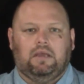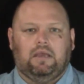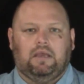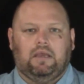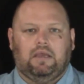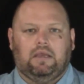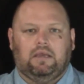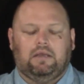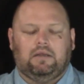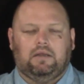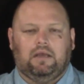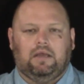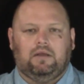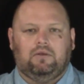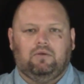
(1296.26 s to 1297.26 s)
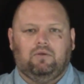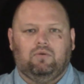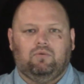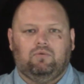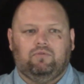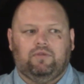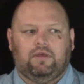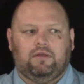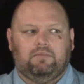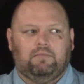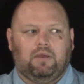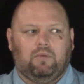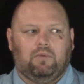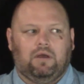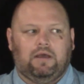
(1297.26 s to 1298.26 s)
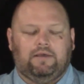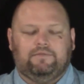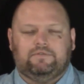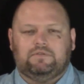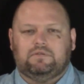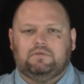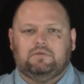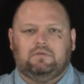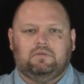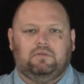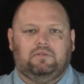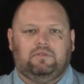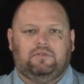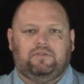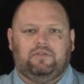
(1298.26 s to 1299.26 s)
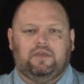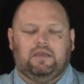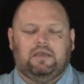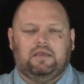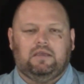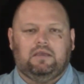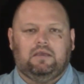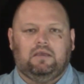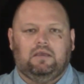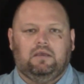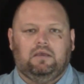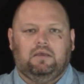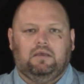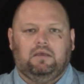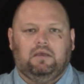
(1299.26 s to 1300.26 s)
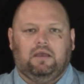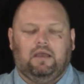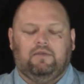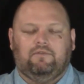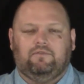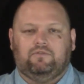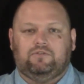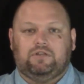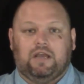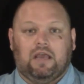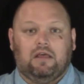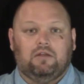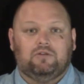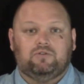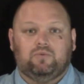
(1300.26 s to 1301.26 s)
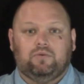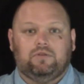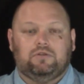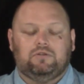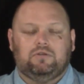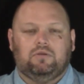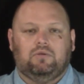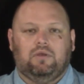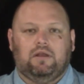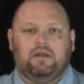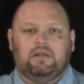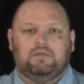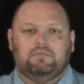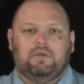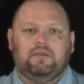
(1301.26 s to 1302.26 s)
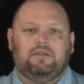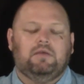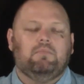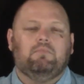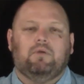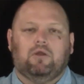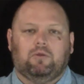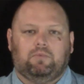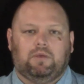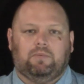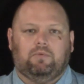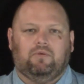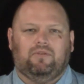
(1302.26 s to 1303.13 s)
And I know that my wives, they have challenged with it too, and it has made them better people.